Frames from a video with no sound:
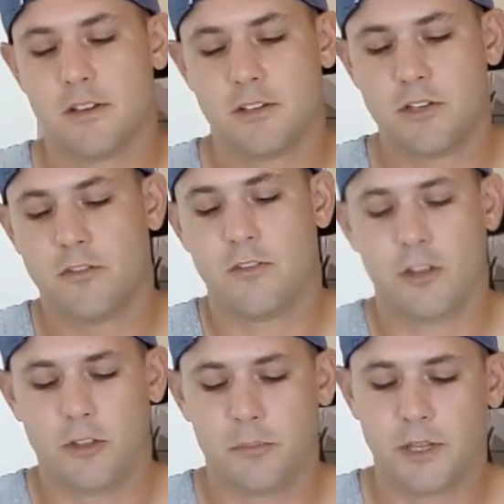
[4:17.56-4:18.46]
should
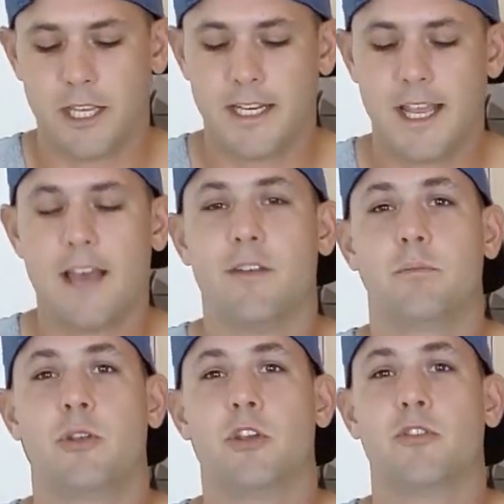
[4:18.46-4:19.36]
fill the plate and have a
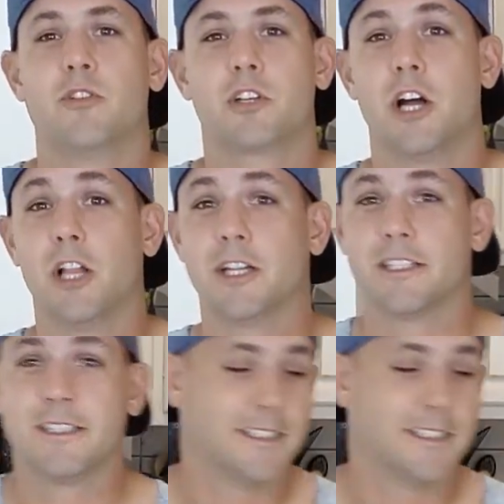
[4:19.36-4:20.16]
beautiful color.